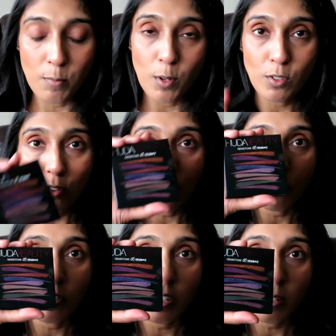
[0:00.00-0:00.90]
I'm also
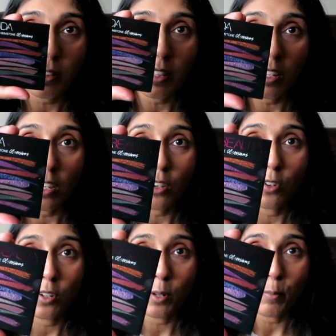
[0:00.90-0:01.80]
using the
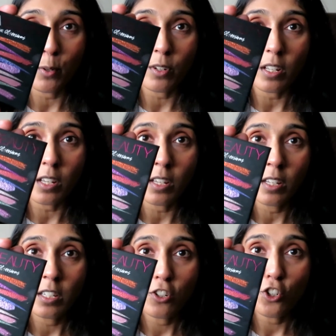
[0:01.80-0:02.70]
Huda Beauty
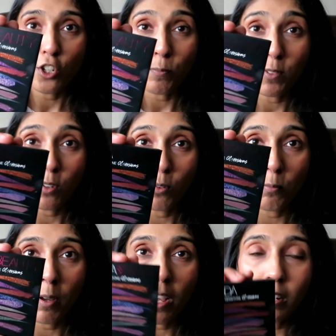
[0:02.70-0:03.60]

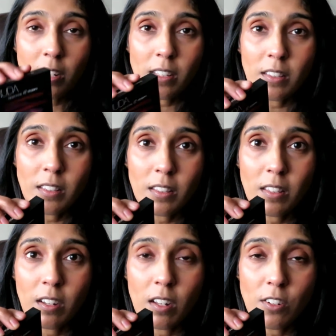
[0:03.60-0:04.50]
Gemstone palette.
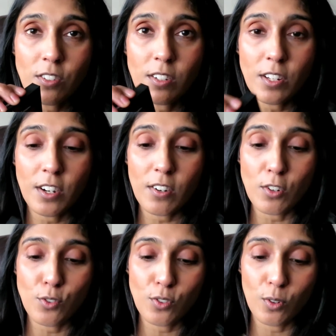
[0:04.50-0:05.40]
The colors in here
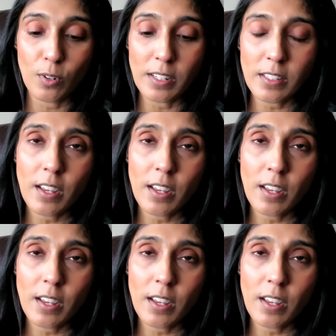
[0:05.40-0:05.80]
are so nice.